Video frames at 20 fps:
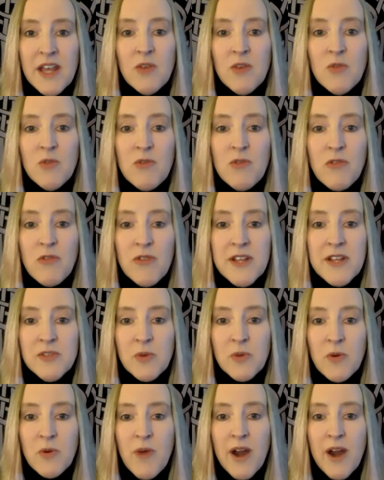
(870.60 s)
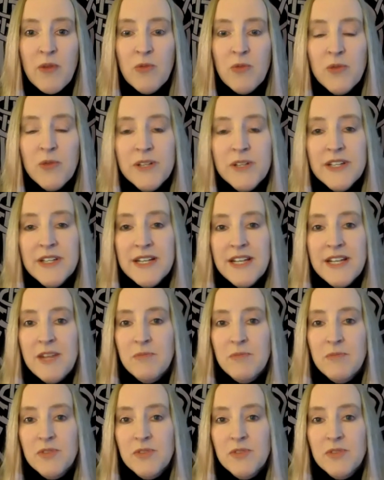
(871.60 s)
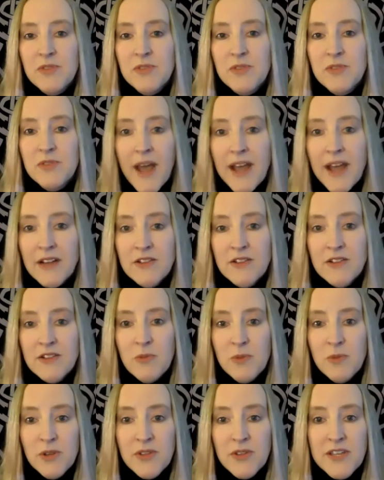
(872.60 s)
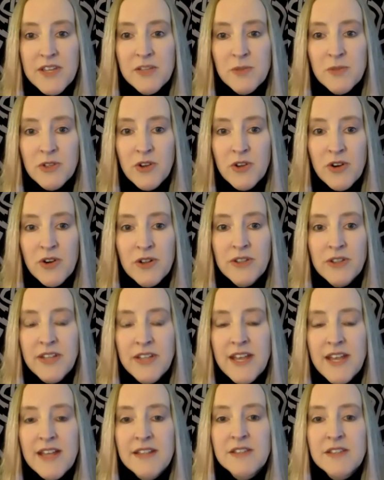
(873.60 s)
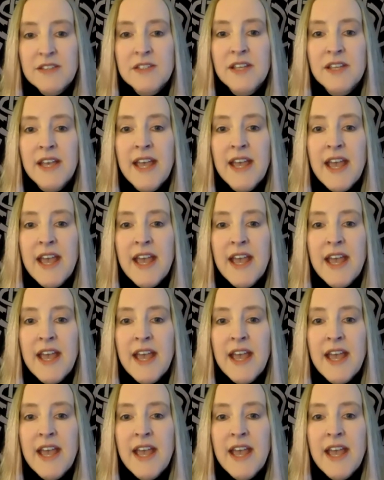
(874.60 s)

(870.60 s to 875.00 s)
wolverines require really deep snowpack to build these maternal dens.